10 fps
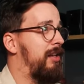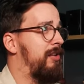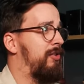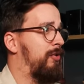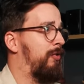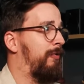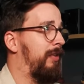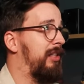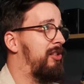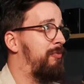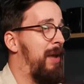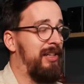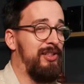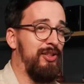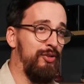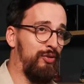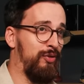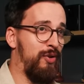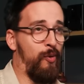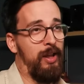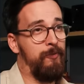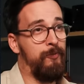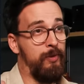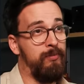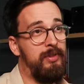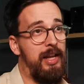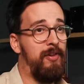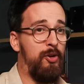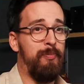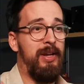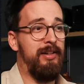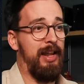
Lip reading: sort of expects you to go like from development